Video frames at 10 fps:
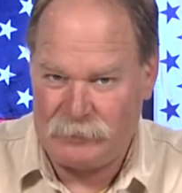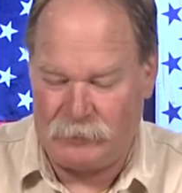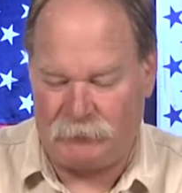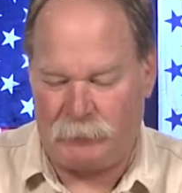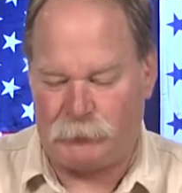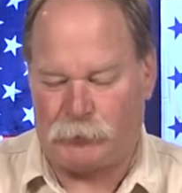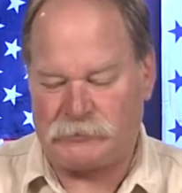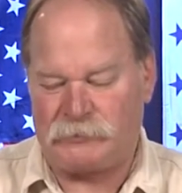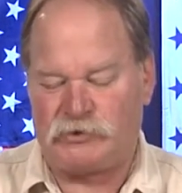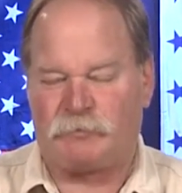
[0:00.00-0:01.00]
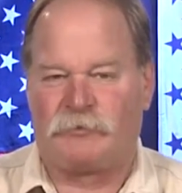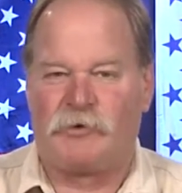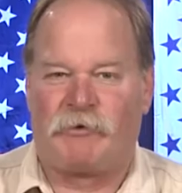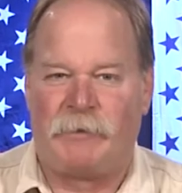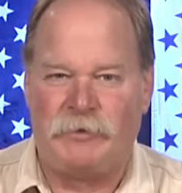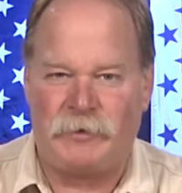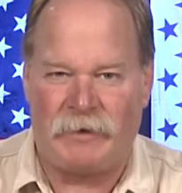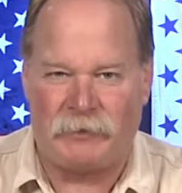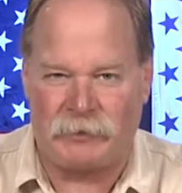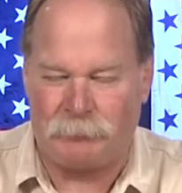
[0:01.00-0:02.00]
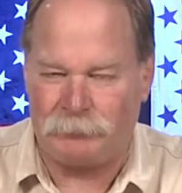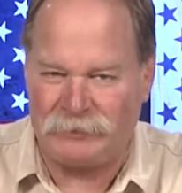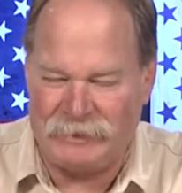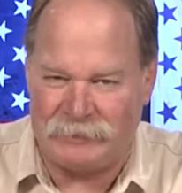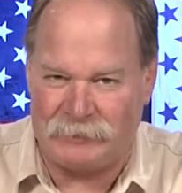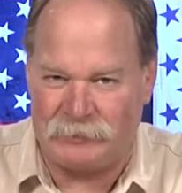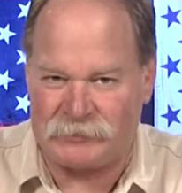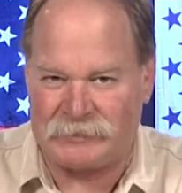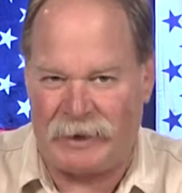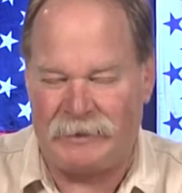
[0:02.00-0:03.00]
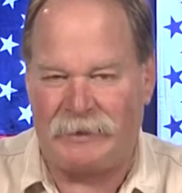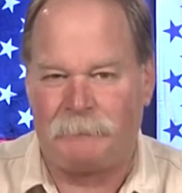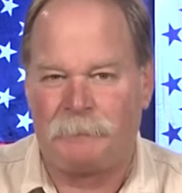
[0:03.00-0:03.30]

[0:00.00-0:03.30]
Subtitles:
If you've been watching this program, you have a complete understanding